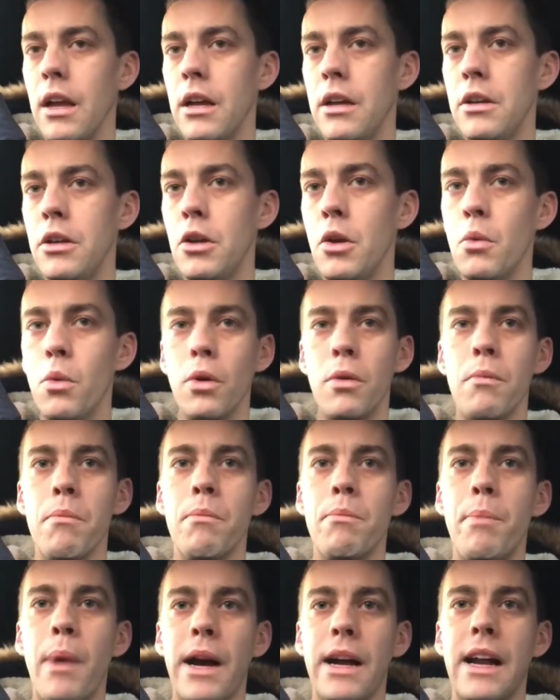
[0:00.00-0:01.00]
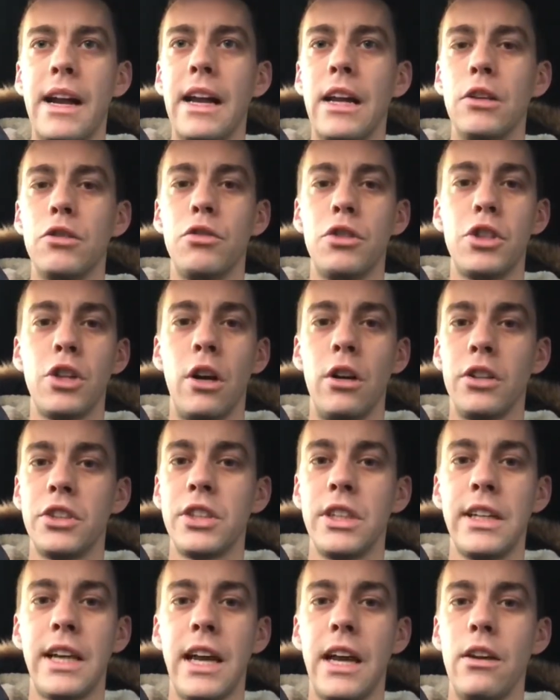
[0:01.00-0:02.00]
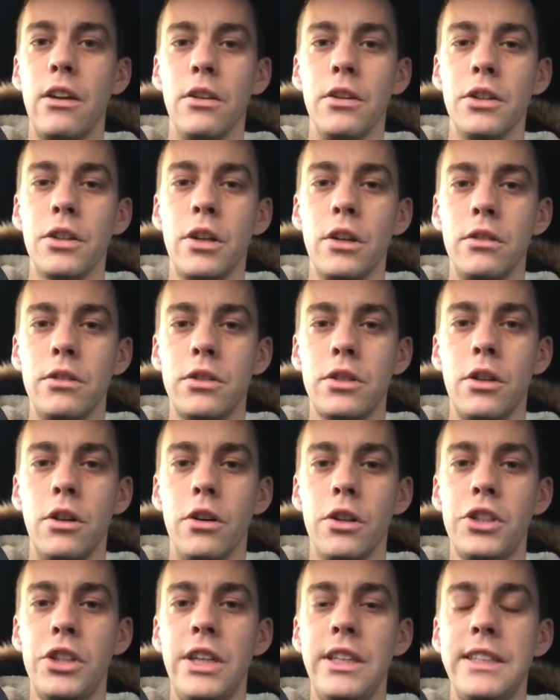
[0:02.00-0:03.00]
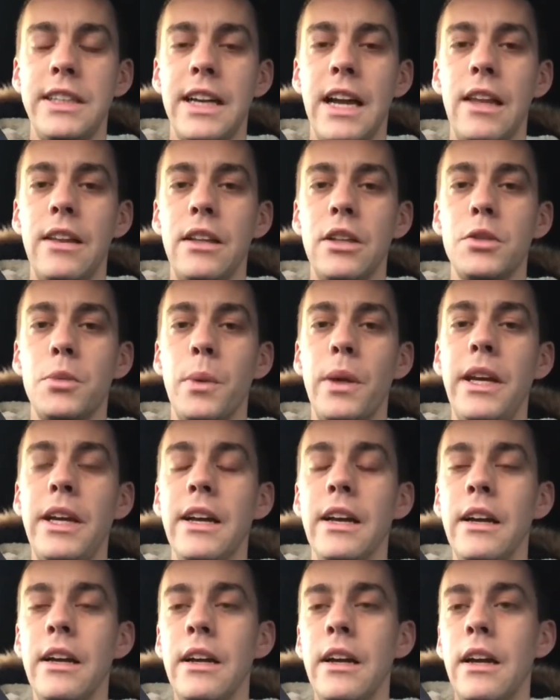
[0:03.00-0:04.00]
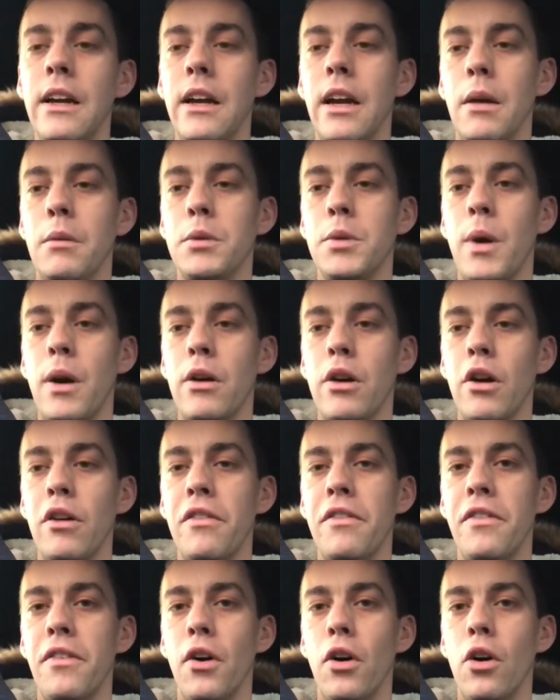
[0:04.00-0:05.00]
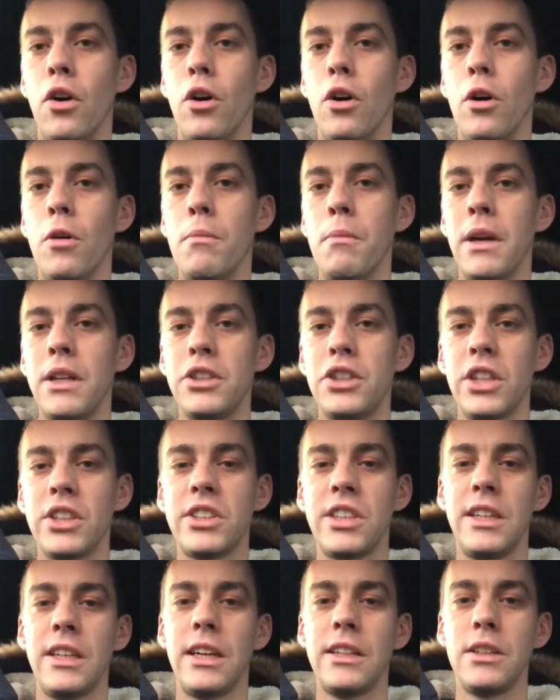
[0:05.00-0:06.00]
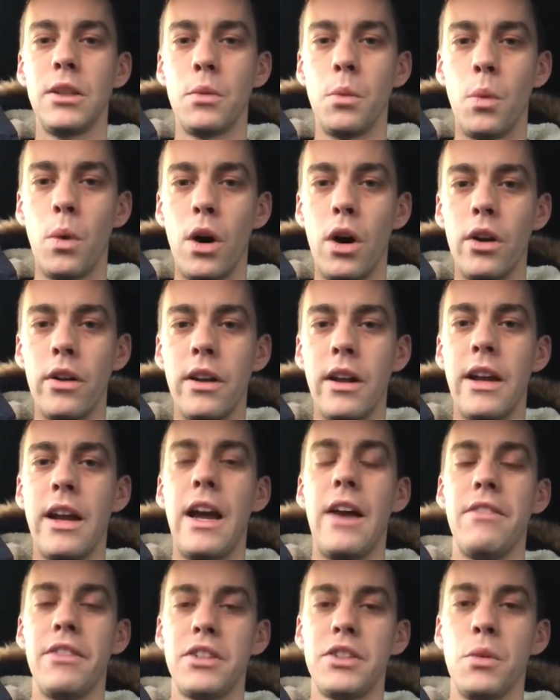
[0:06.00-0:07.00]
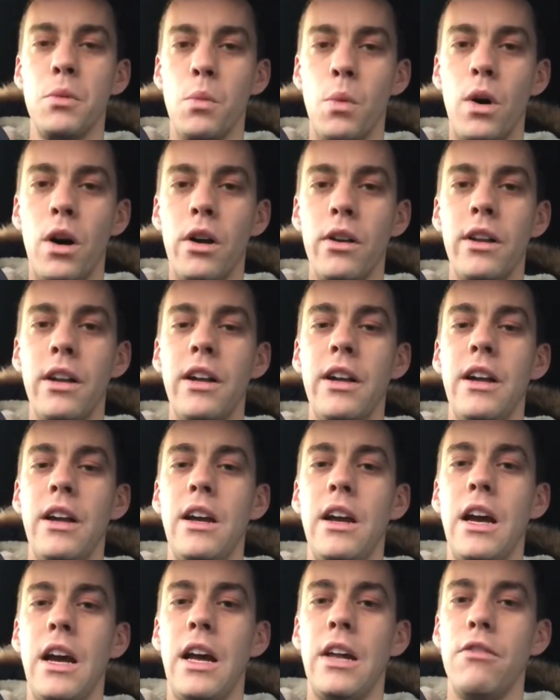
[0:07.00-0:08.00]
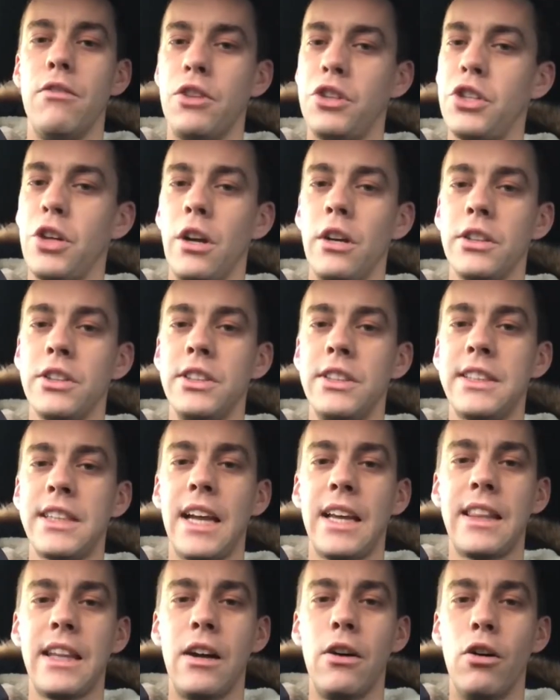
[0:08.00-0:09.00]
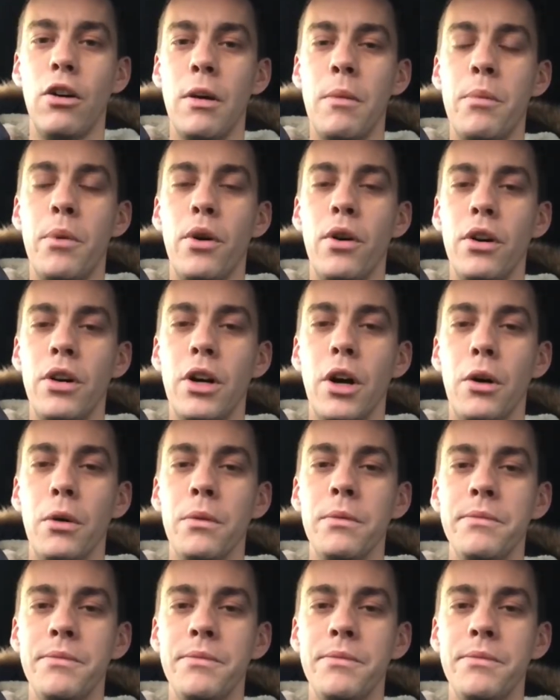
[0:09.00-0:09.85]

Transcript: You wouldn't back against Richarlison getting on the score sheet again this week. So I'll go for Manchester United 1, Everton 1, and Richarlison to get that all-important goal.